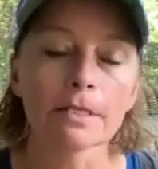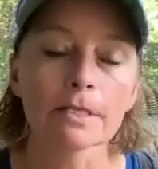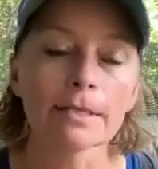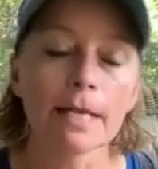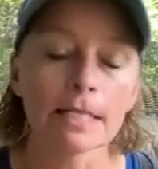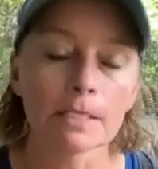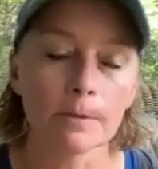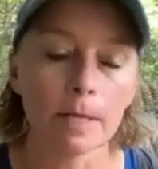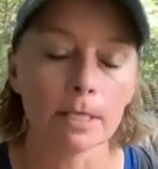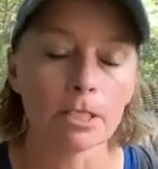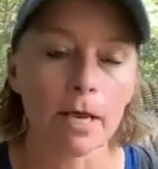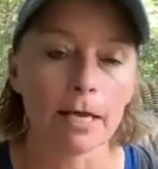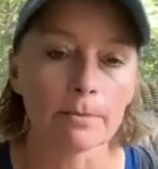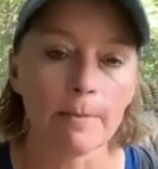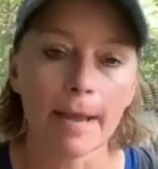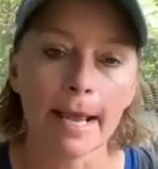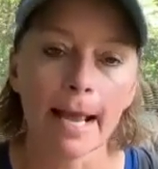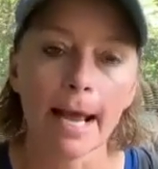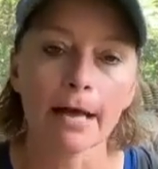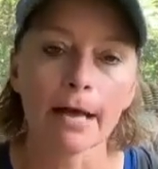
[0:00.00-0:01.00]
And that's what I talk
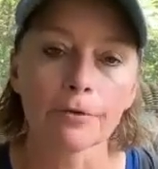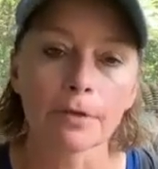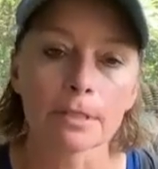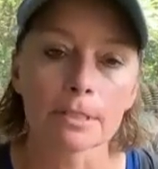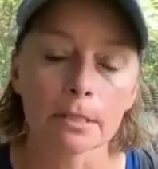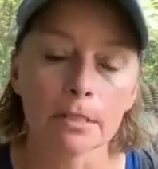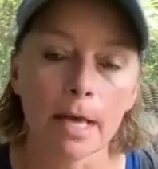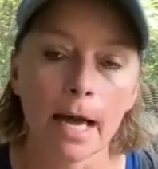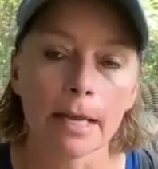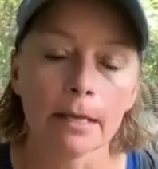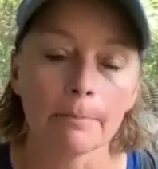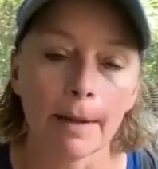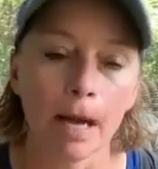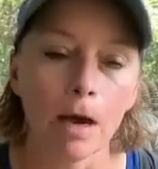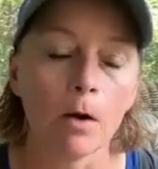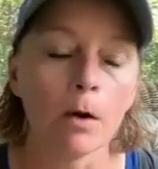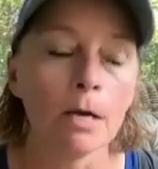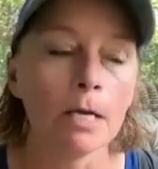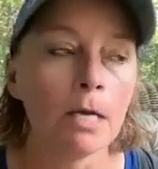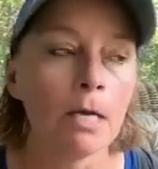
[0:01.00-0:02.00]
to my athletes a lot
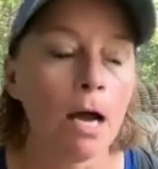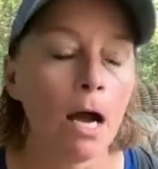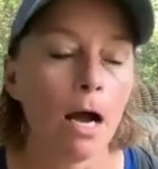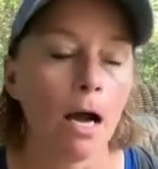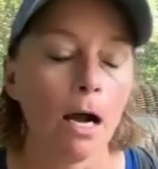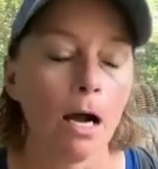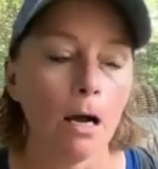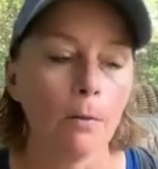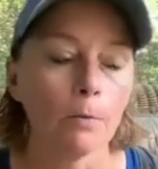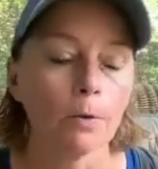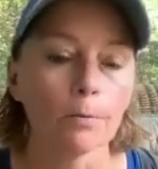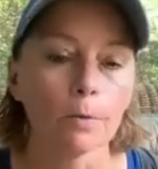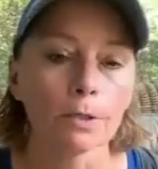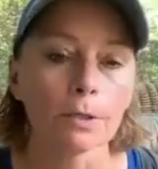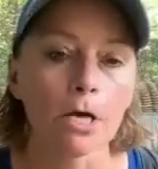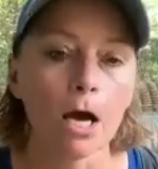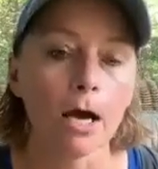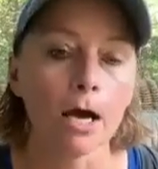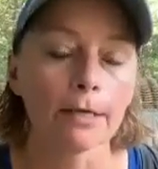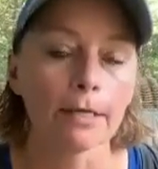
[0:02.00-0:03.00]
about when we're
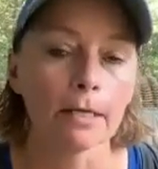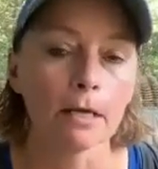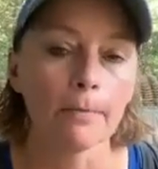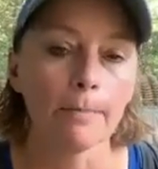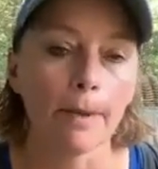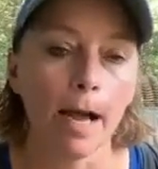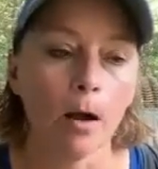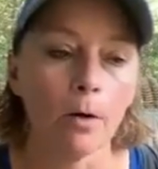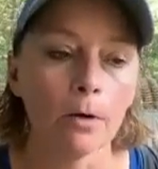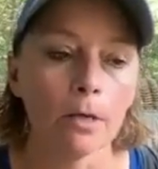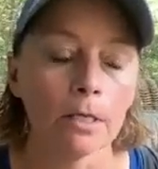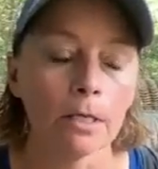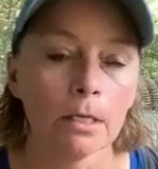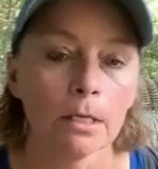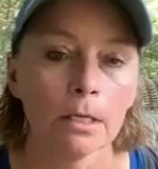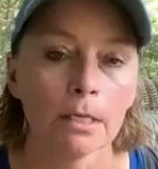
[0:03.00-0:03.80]
talking about